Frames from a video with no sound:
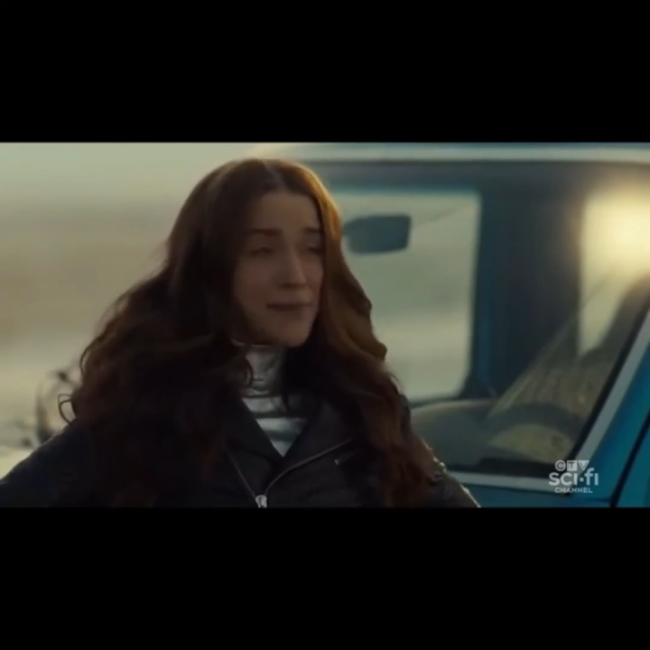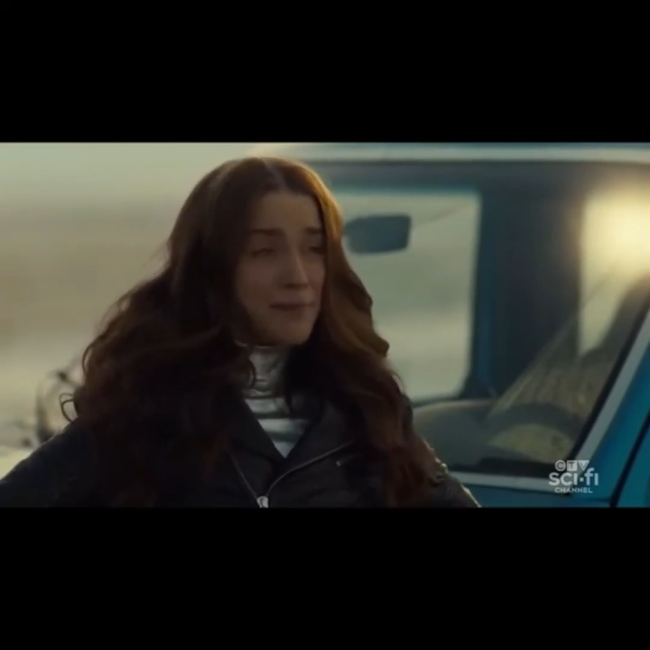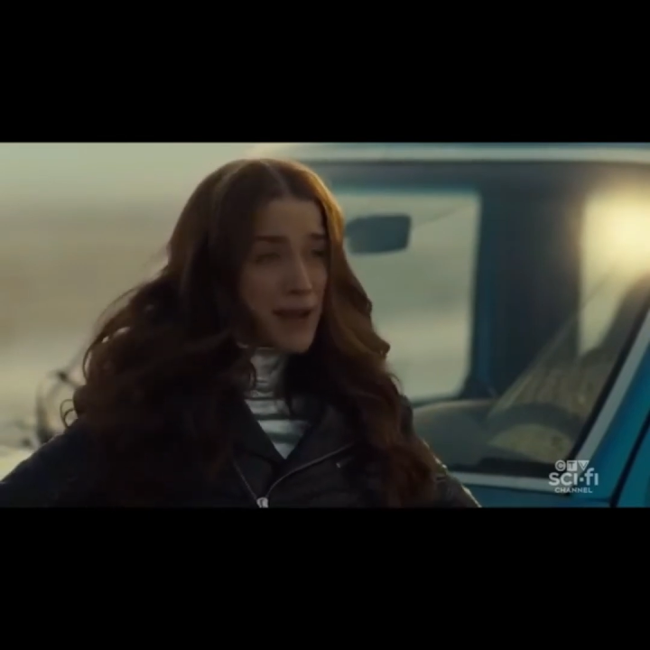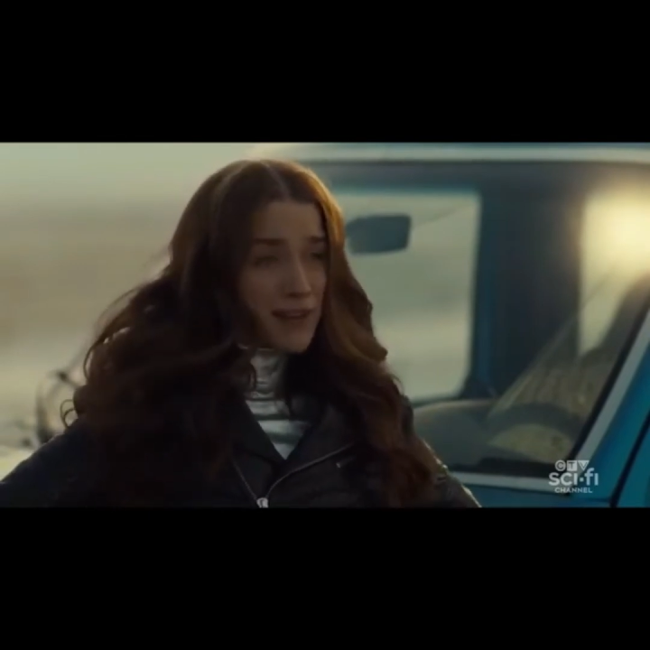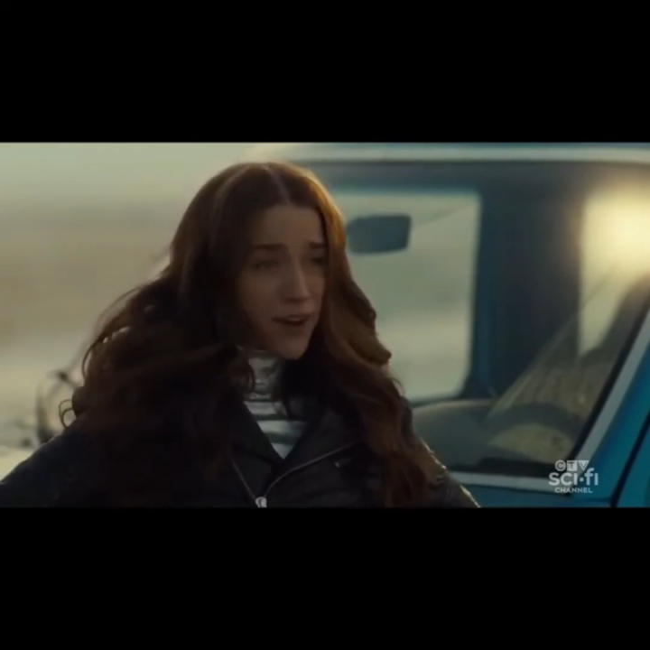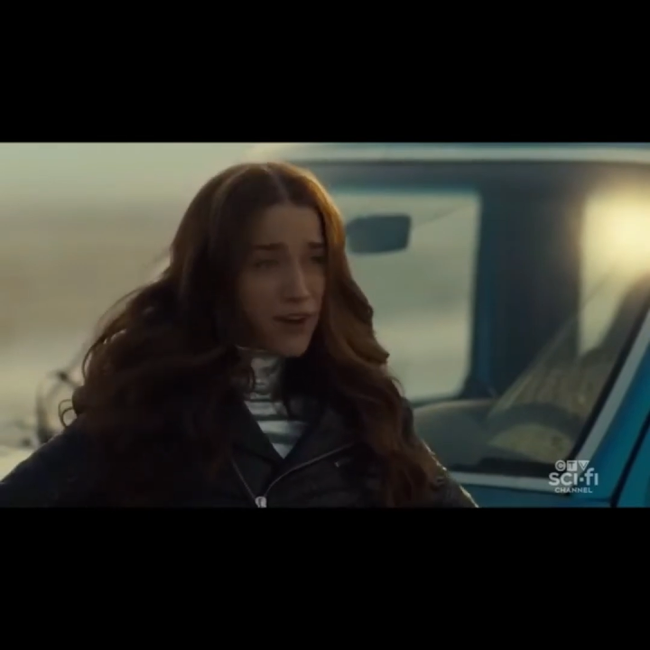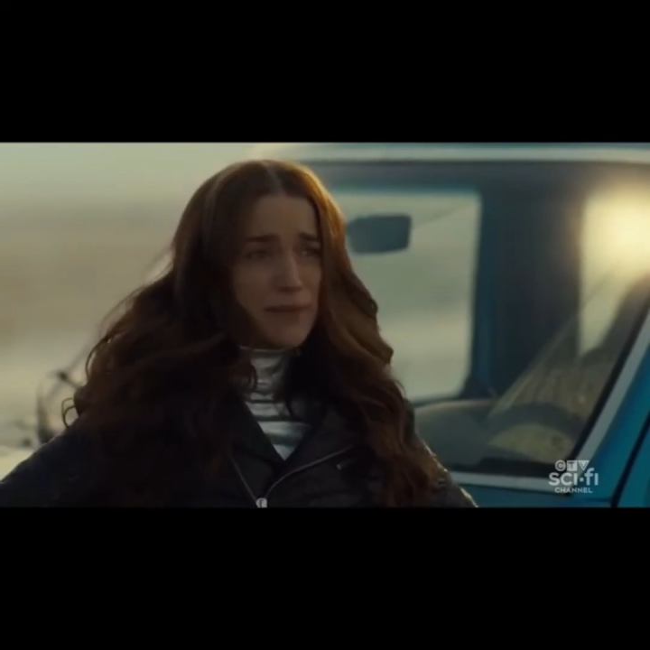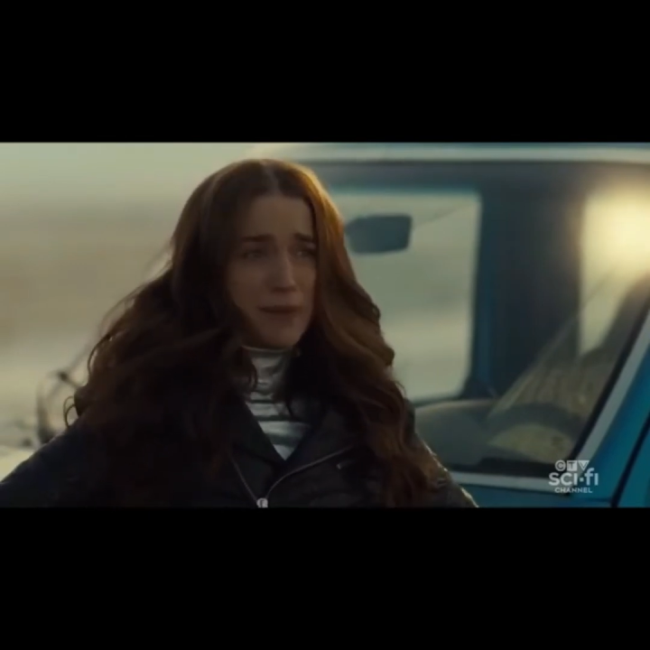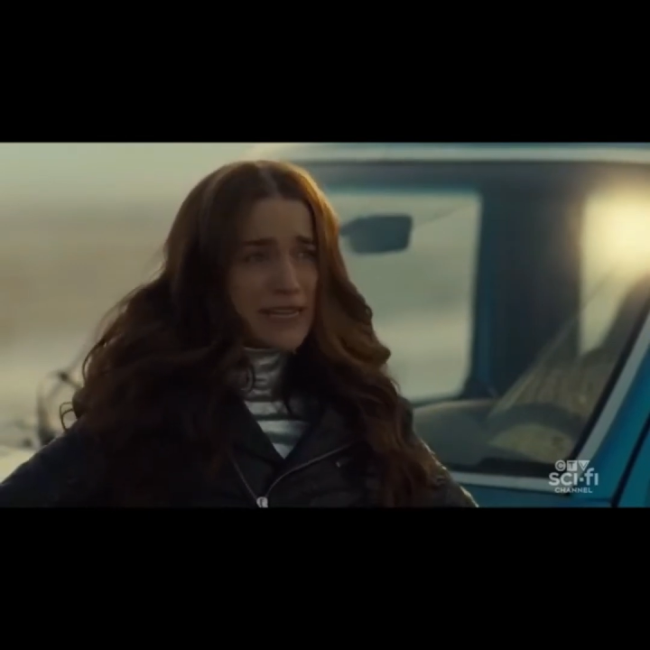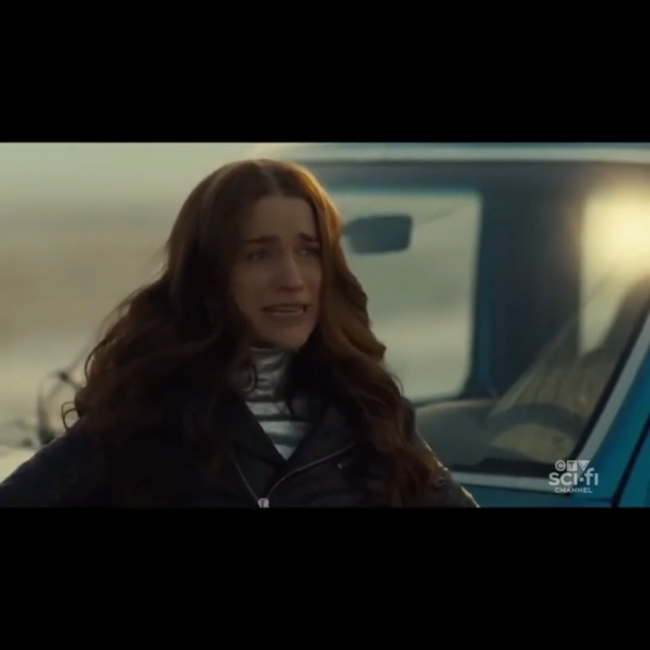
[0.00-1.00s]
have already been
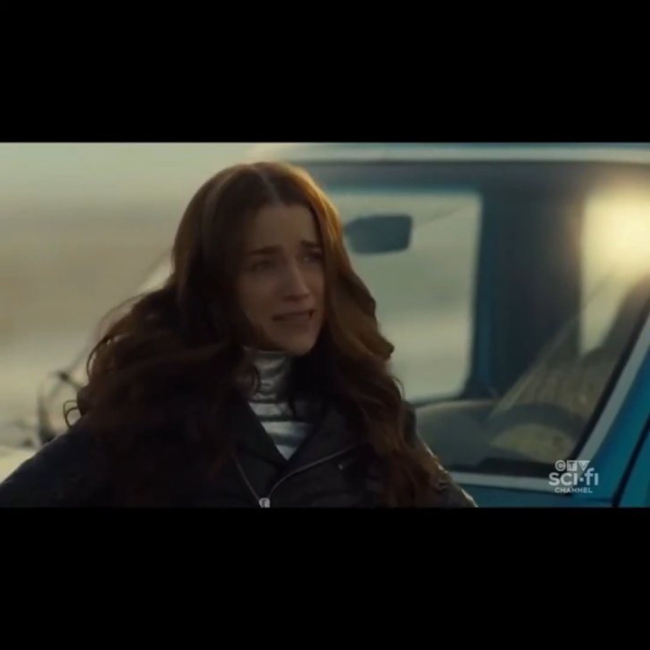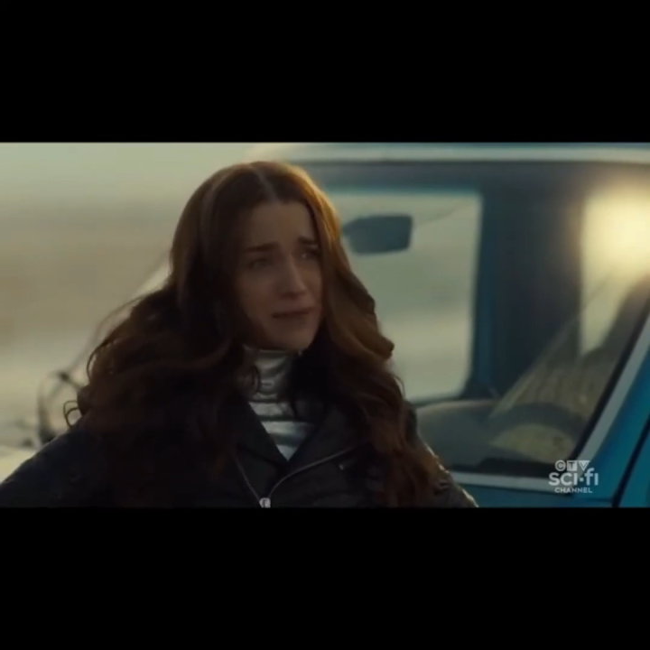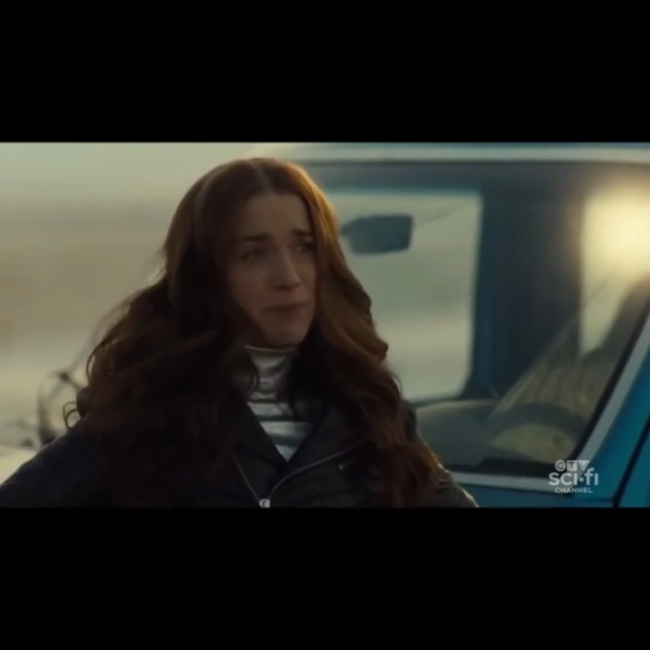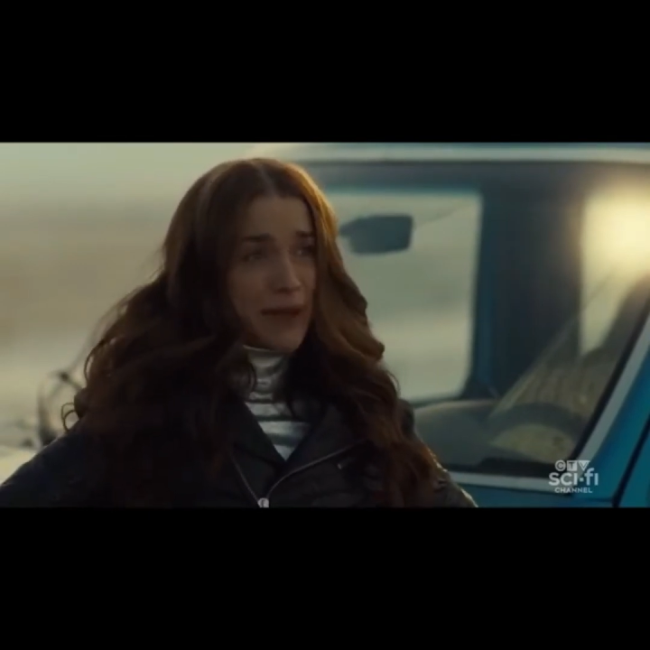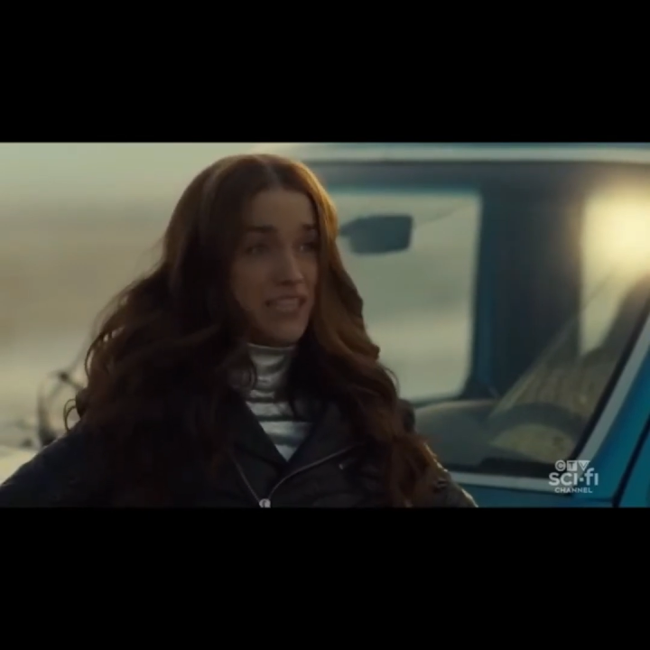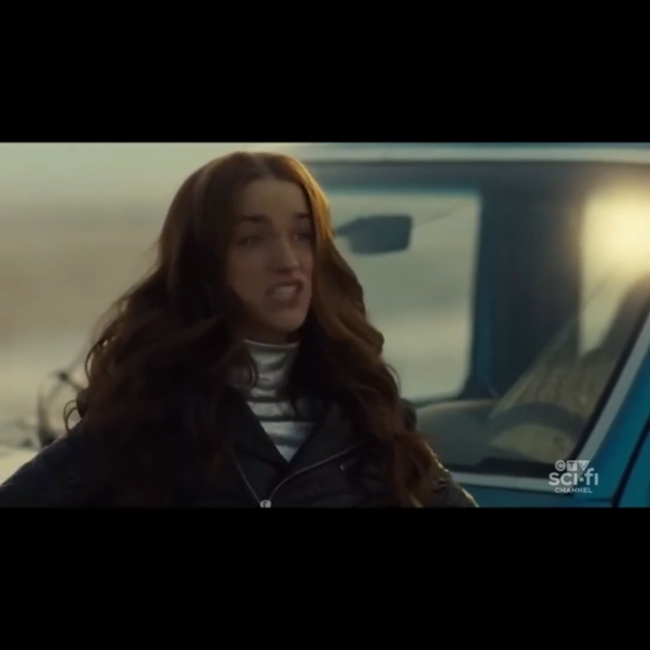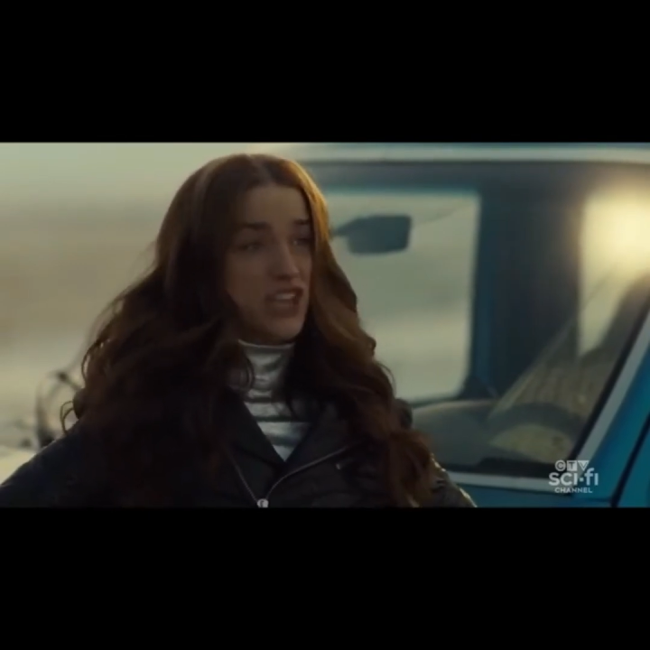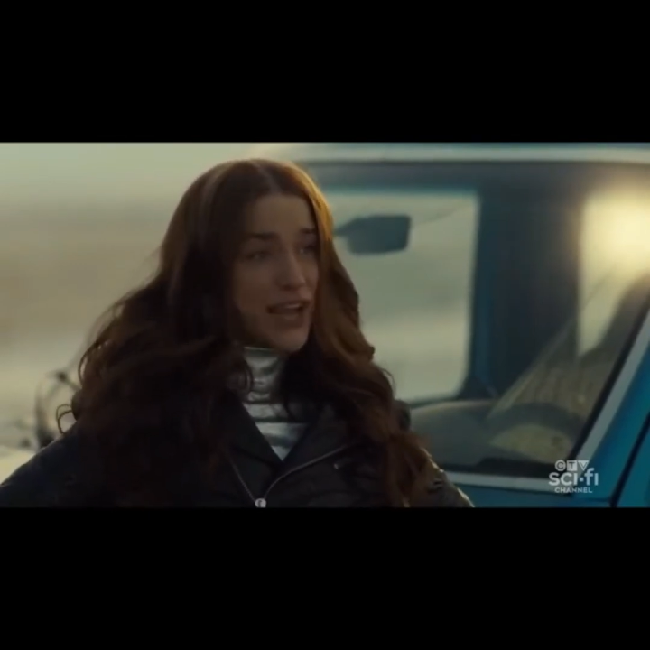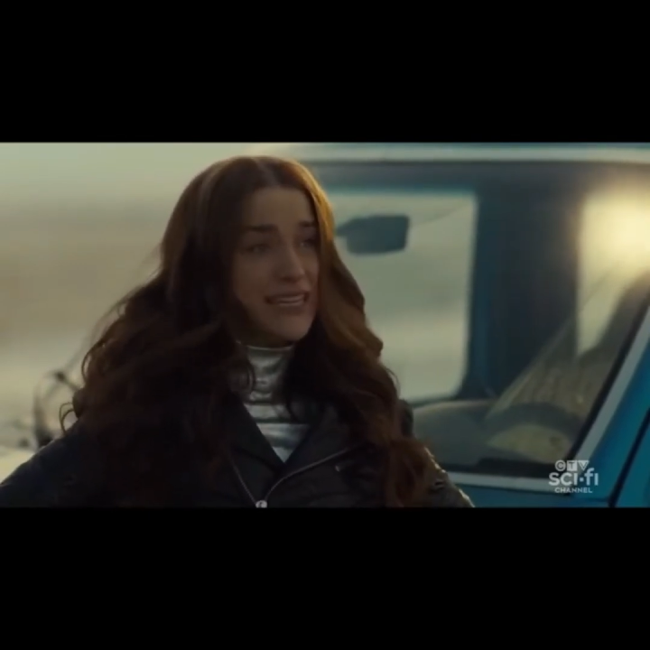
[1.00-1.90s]
eaten by a giant